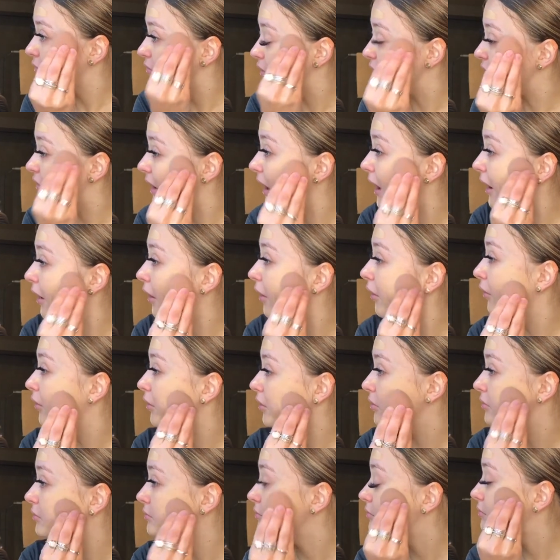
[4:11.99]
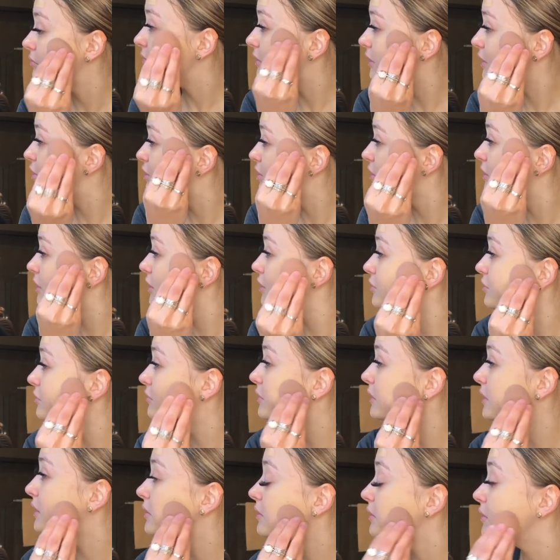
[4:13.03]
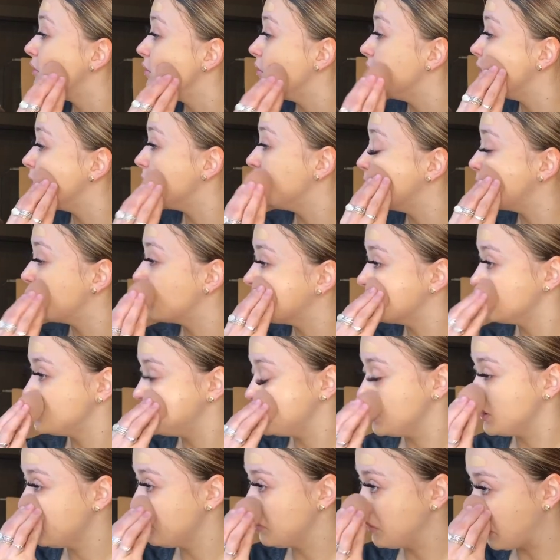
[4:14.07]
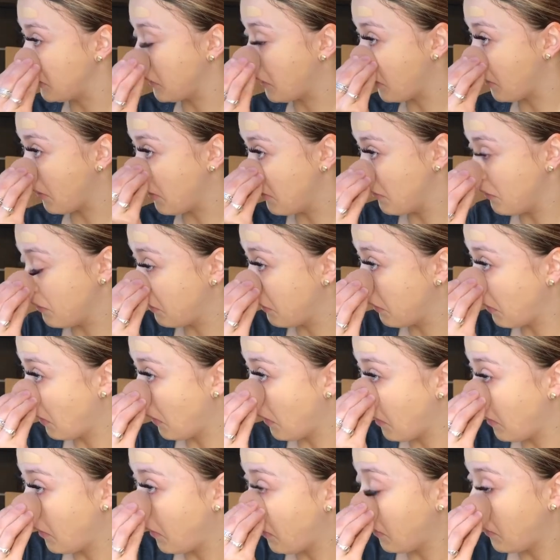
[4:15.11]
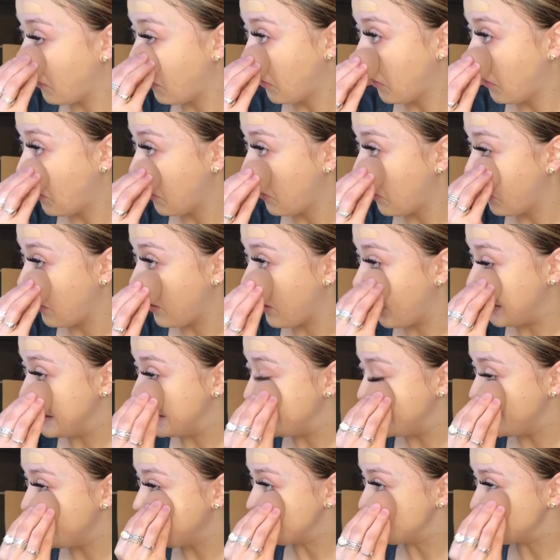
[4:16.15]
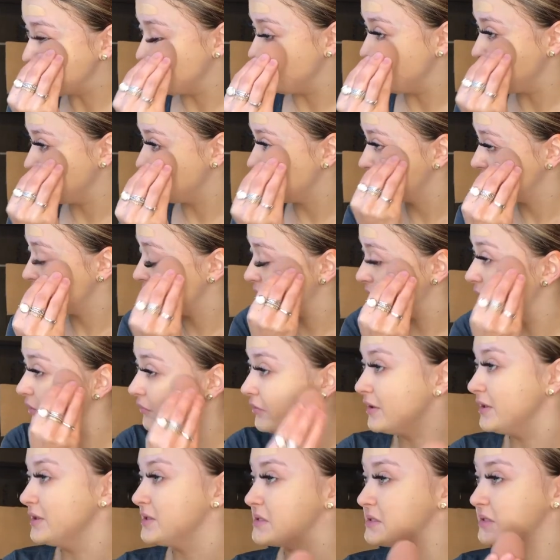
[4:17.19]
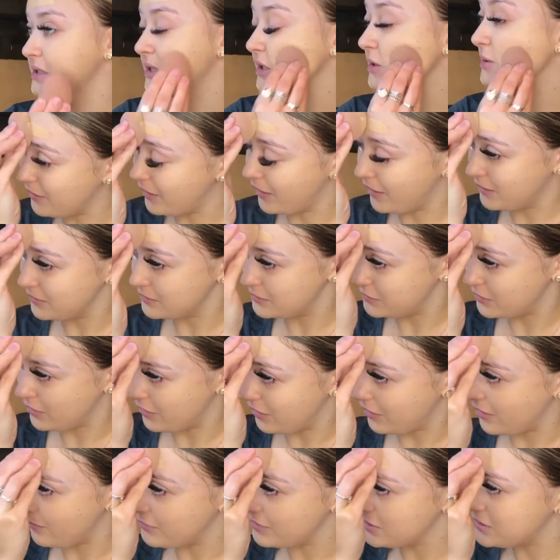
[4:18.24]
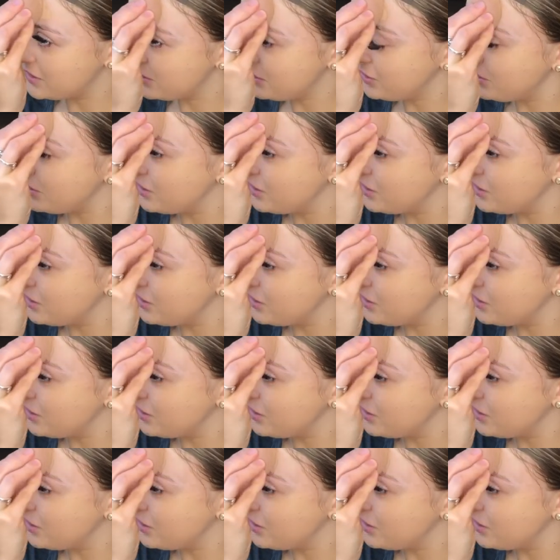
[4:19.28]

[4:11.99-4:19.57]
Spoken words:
just at home, literally doing uni bullshit because I need to, obviously. Yeah, so I'm just in